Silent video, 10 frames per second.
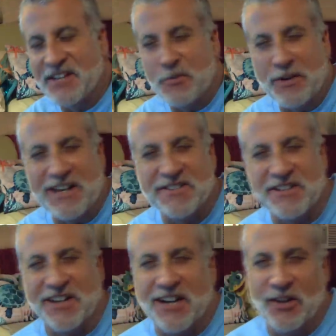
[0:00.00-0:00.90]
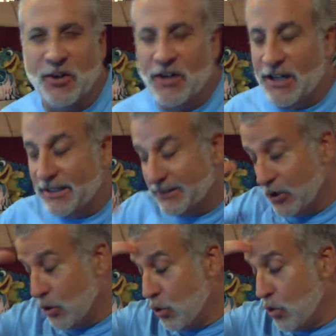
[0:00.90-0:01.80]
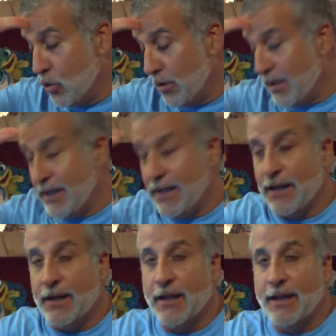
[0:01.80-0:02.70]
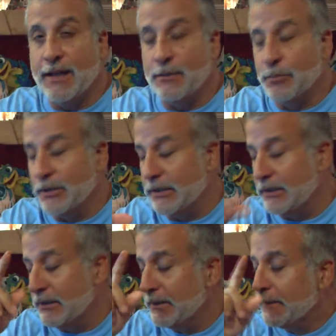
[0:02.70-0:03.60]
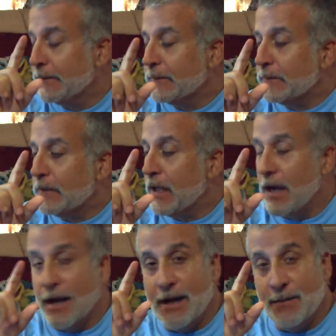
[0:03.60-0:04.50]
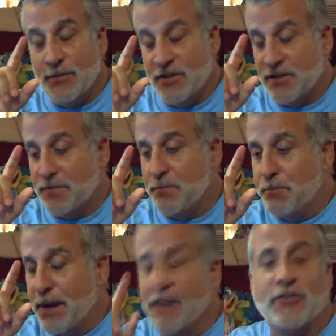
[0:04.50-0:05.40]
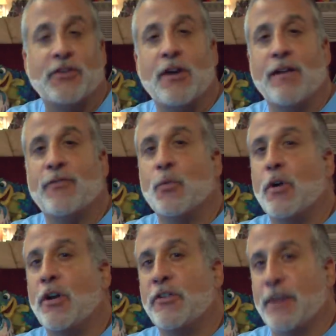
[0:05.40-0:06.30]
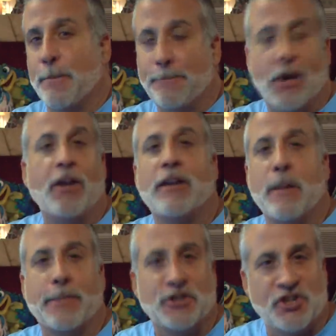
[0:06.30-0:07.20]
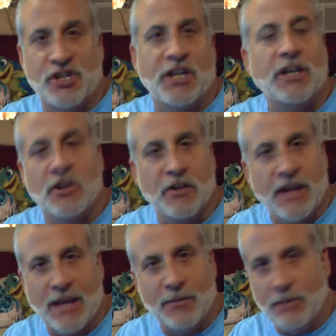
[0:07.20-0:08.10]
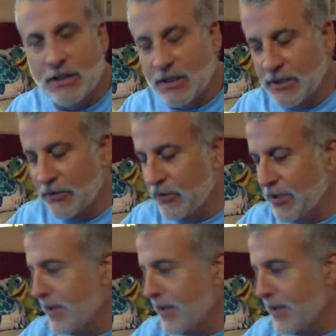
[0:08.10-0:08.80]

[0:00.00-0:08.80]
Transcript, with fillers: Hey everybody, how's it? Aloha. Oh, late at night, but I am just bouncing off the walls like a ball in a pachinko game because